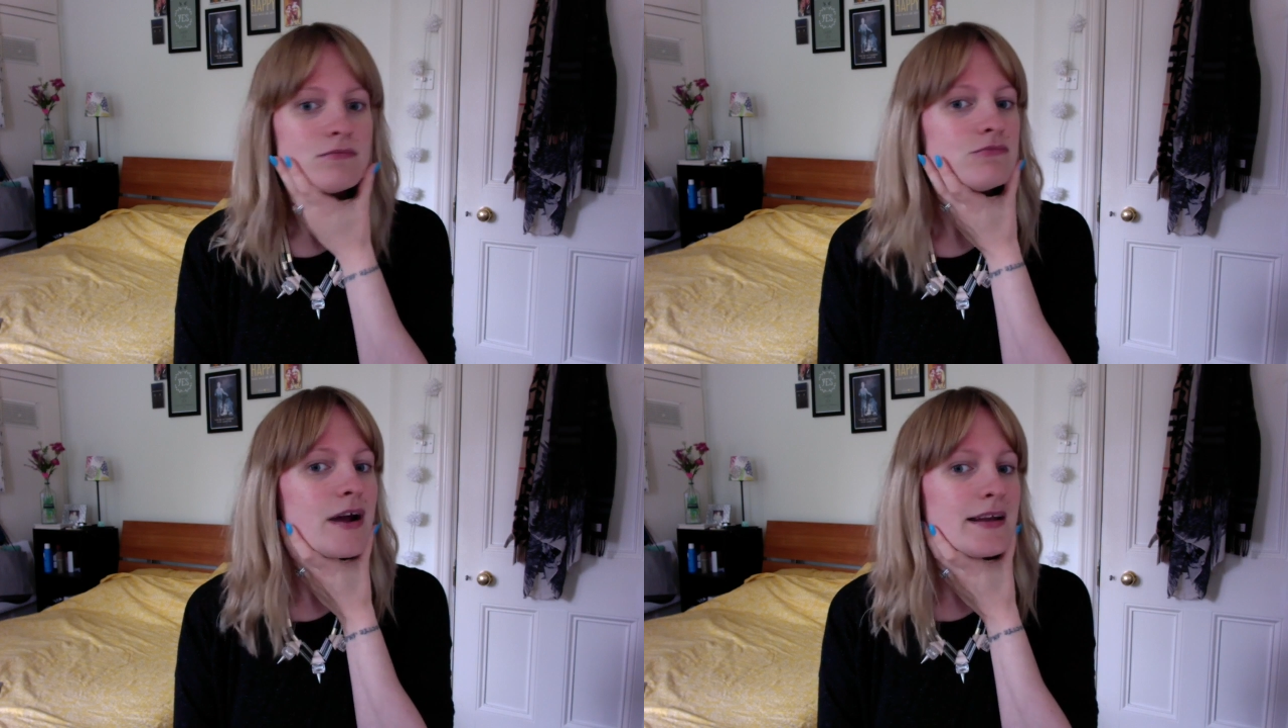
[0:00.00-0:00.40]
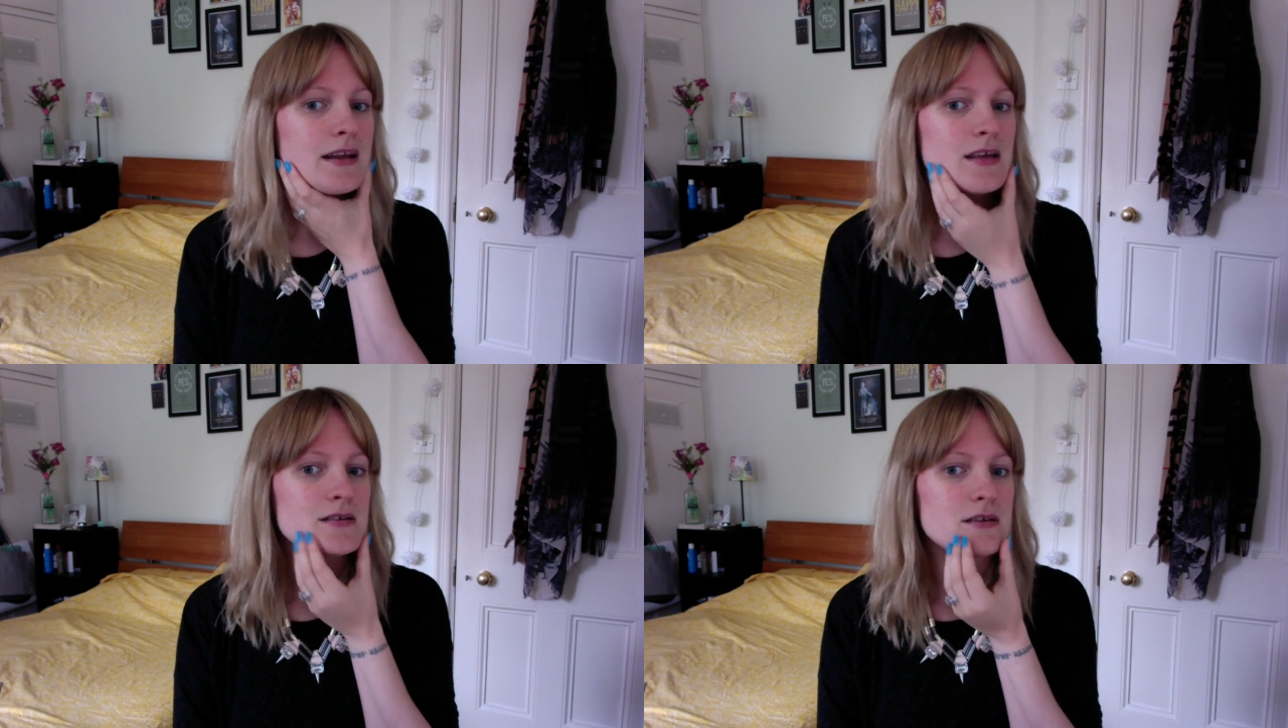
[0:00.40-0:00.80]

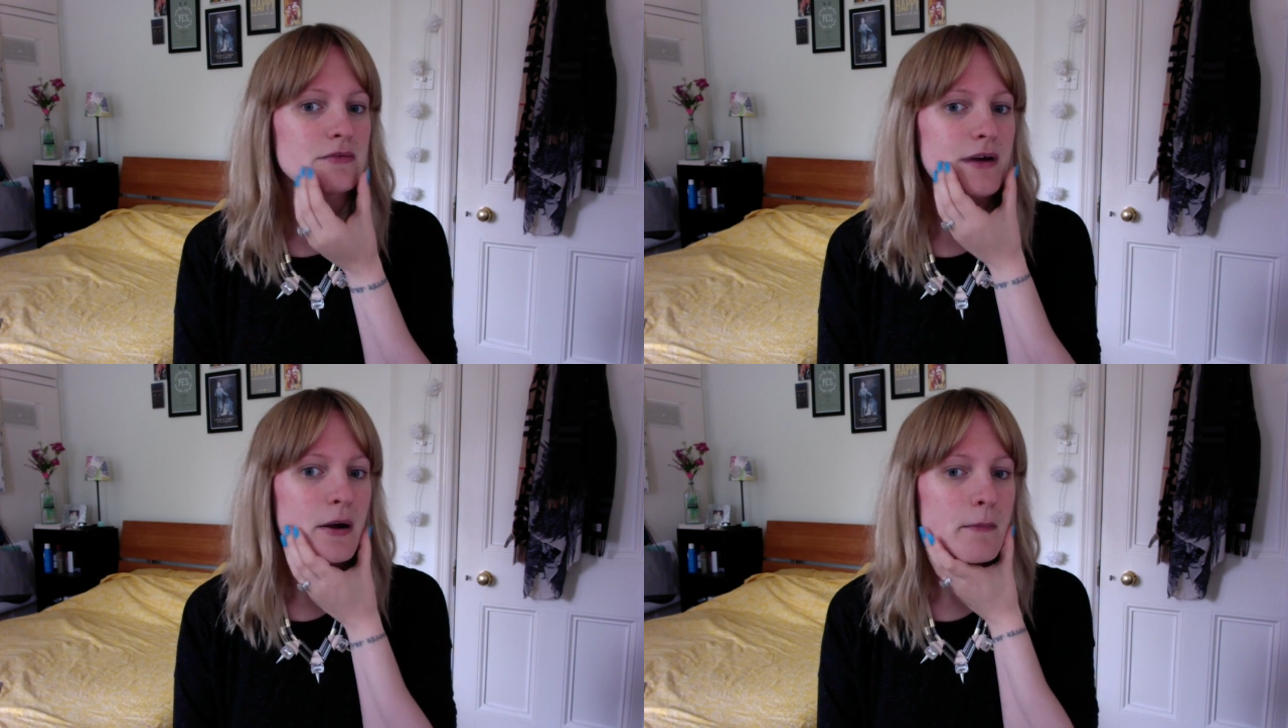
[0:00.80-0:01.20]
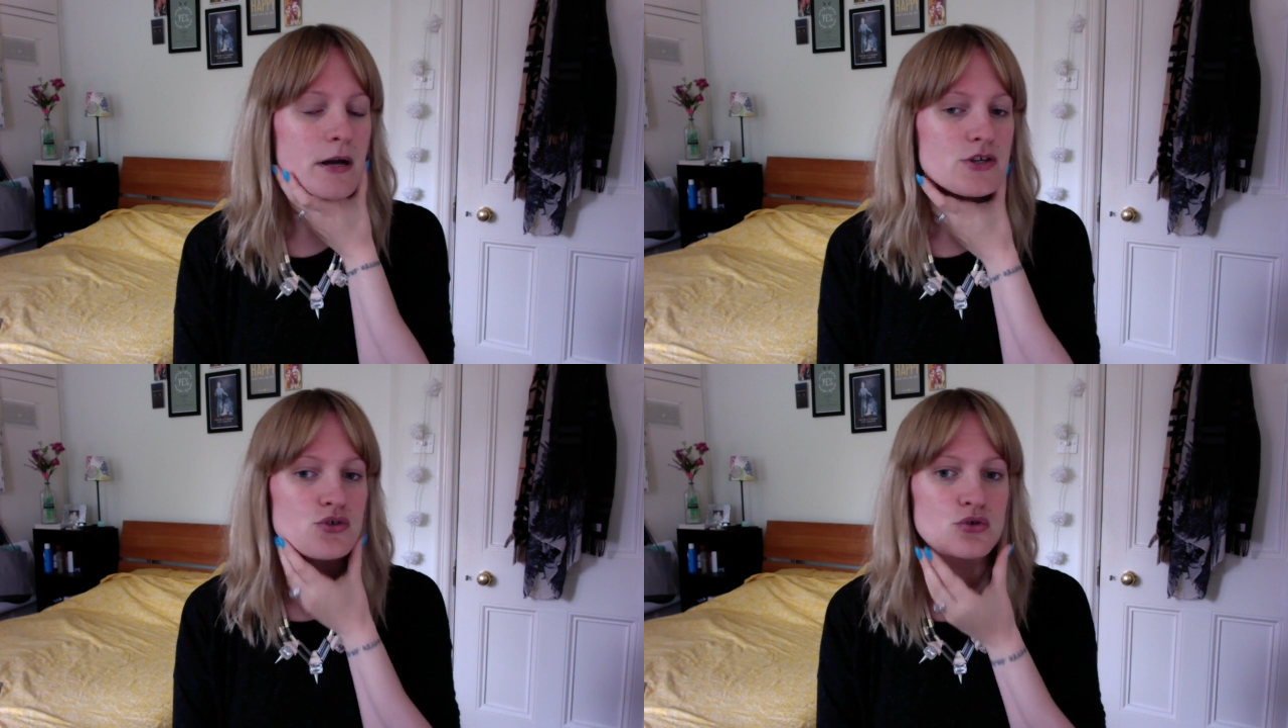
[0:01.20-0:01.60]
redness around my
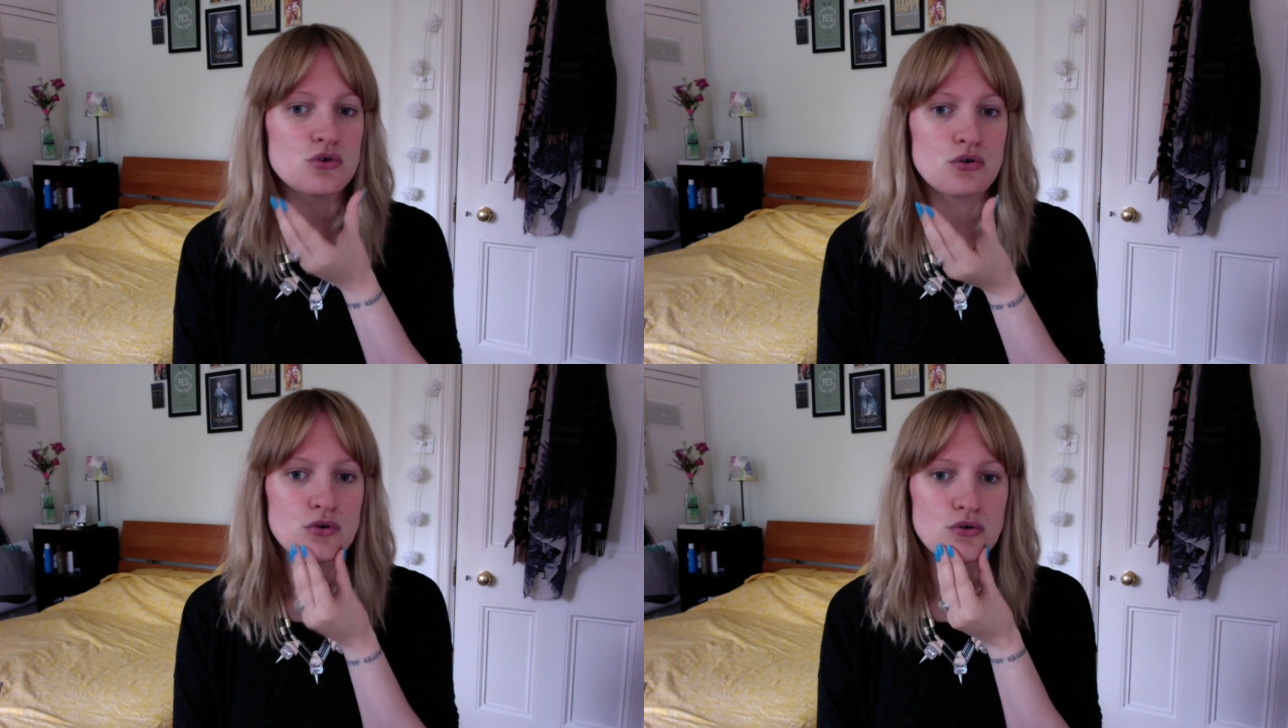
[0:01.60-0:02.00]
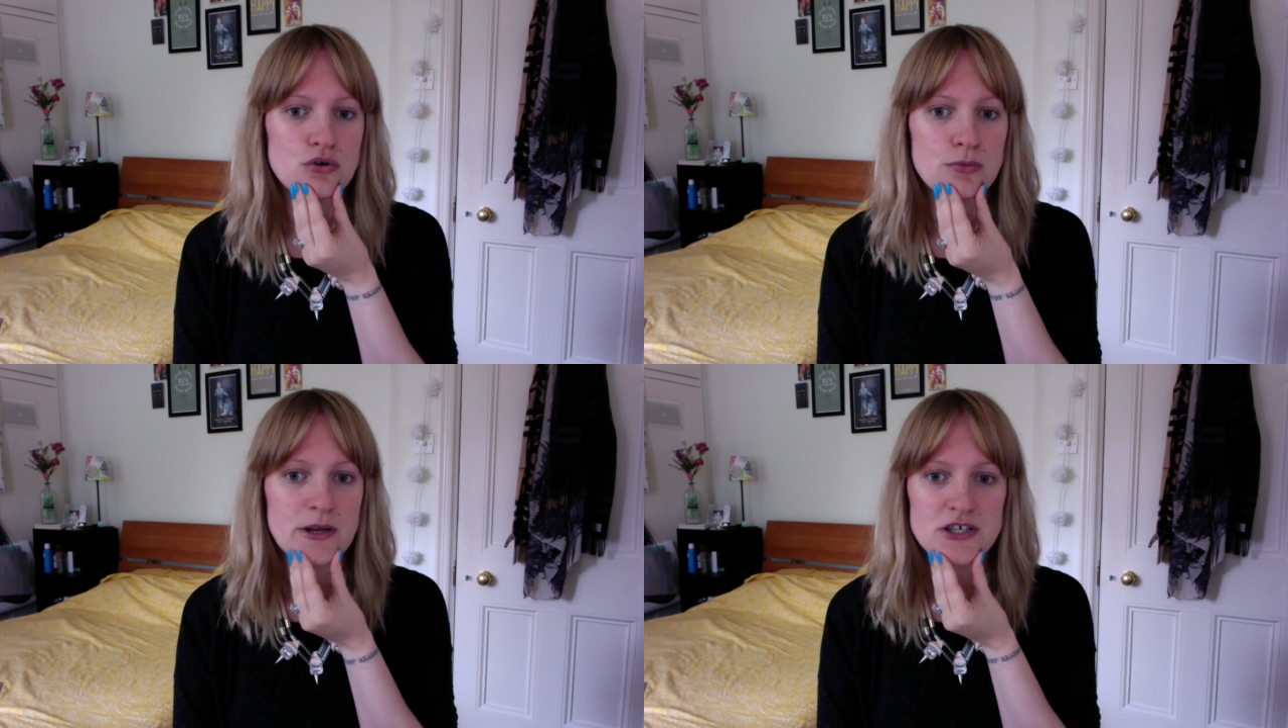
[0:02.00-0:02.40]
jaw
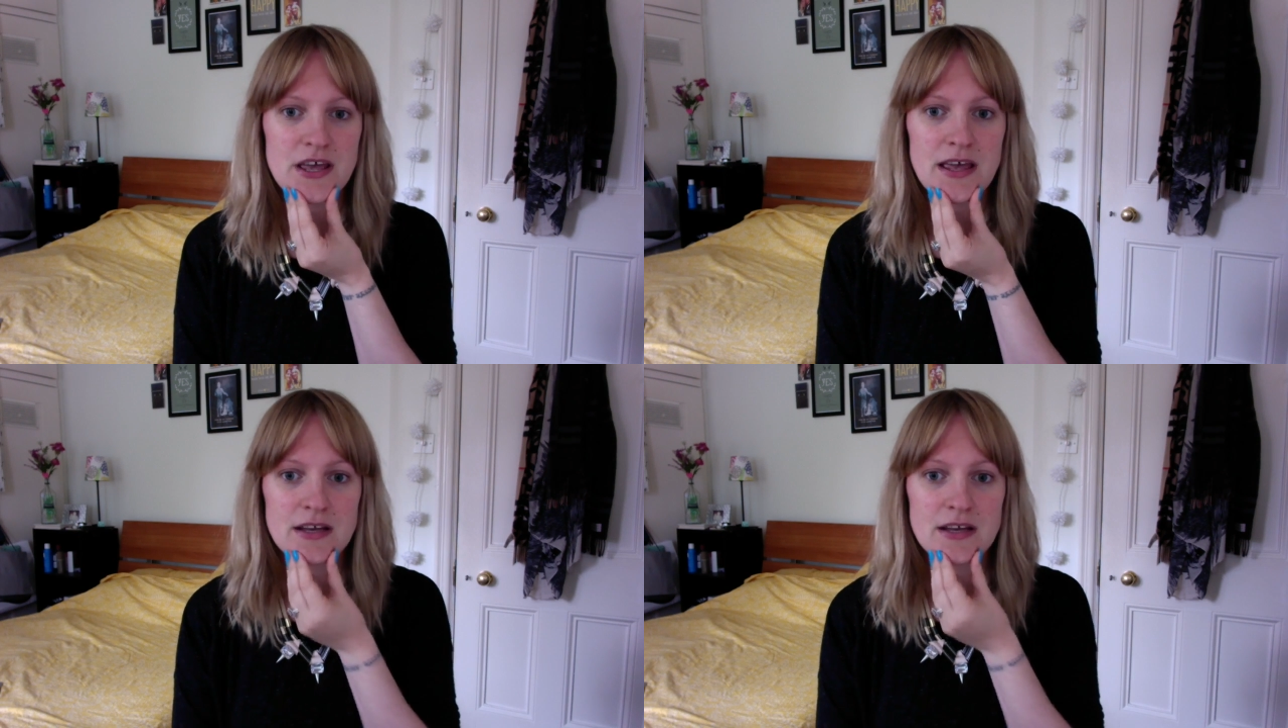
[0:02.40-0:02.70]
or my chin.